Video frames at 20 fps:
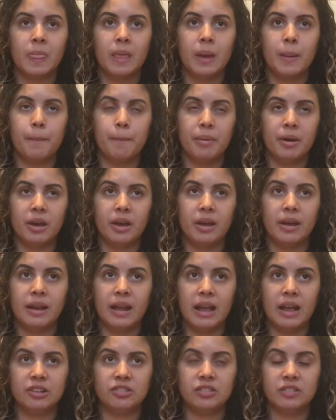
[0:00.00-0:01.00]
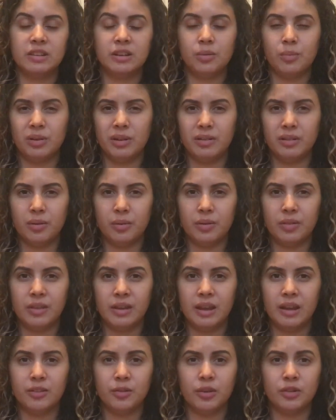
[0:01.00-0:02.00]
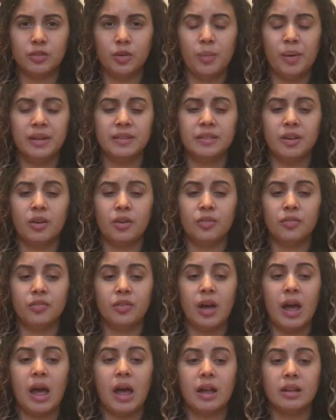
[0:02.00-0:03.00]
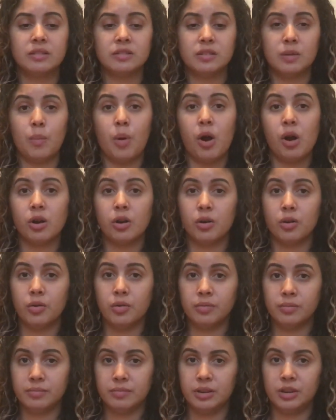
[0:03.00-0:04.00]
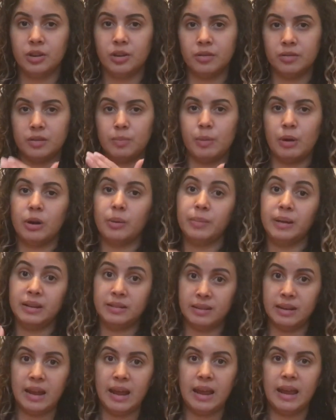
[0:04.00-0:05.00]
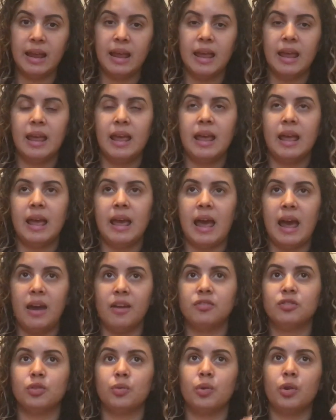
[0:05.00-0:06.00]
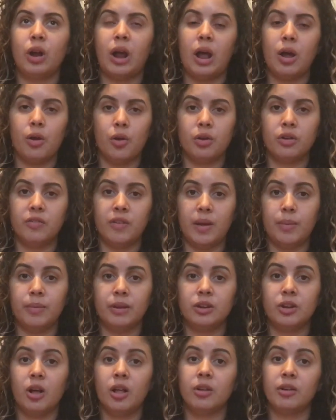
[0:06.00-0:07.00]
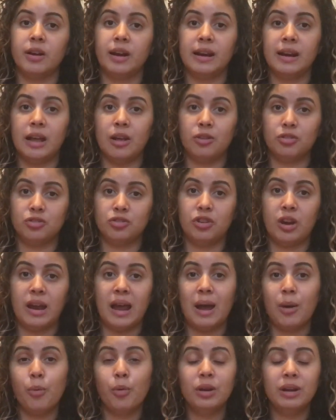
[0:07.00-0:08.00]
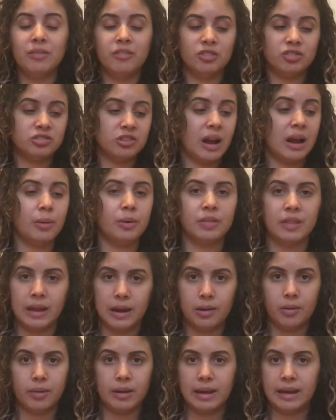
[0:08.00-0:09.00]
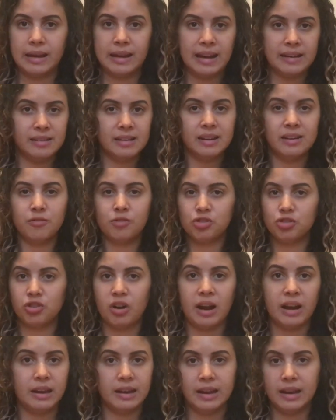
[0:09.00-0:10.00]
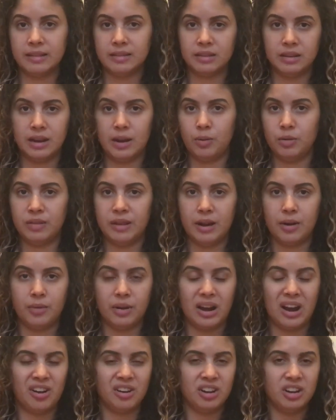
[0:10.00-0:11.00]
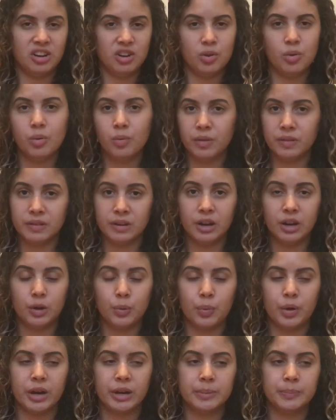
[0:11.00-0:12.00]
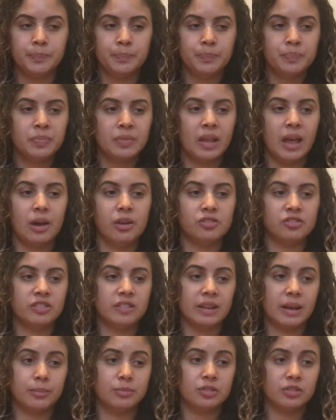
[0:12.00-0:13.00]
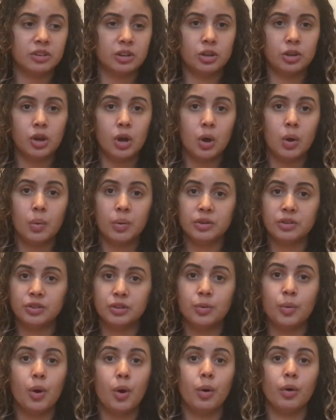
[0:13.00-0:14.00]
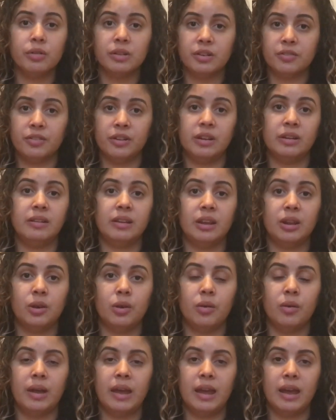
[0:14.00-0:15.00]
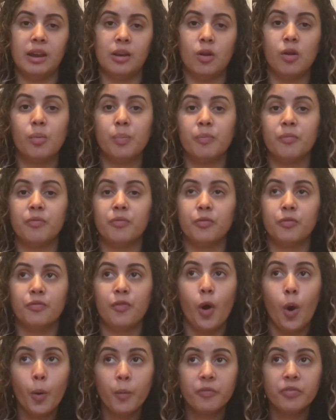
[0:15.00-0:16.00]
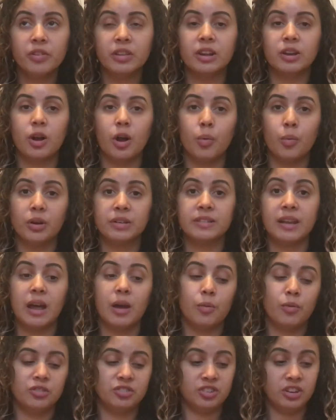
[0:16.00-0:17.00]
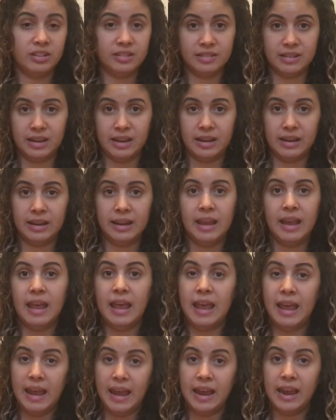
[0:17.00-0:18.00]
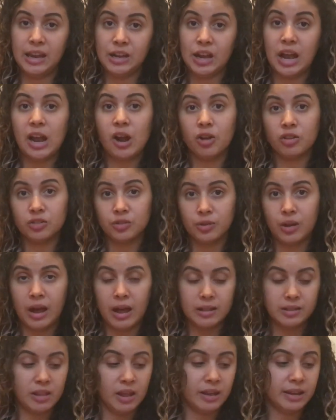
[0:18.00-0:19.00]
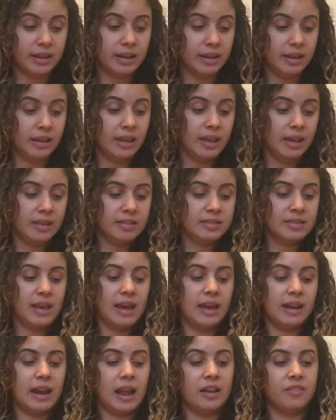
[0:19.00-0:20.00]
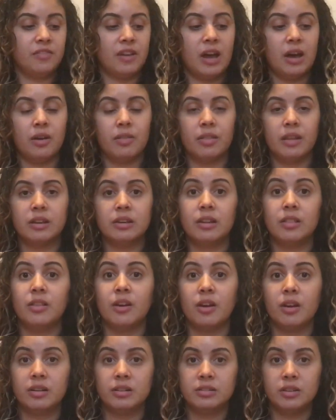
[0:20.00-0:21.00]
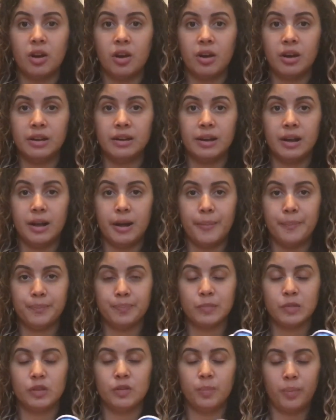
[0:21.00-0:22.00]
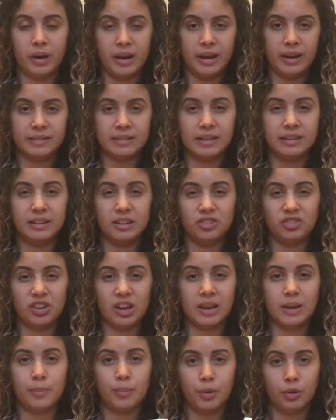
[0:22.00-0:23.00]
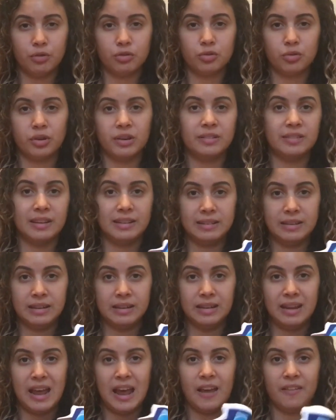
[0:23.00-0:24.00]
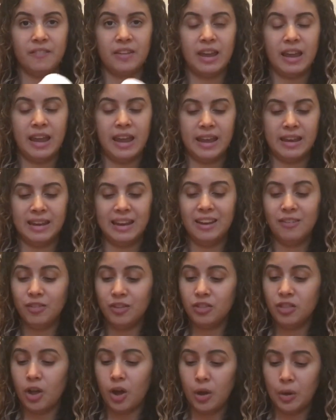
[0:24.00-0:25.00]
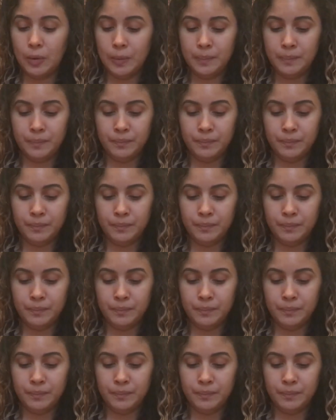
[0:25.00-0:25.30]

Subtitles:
But I just didn't want to deal with it. And so I told myself tomorrow, tomorrow being today, after work, I'll go to Family Dollar and I'll try. I won't even try with the Airwick again. I didn't even try again today with the Airwick. I already knew it wasn't going to work. I was just like, I'm just going to go and do a whole different deal and hopefully it all worked out, which it did. And I also got lucky that I found the Dawn spray, because I did check in both stores. They didn't have it. And even though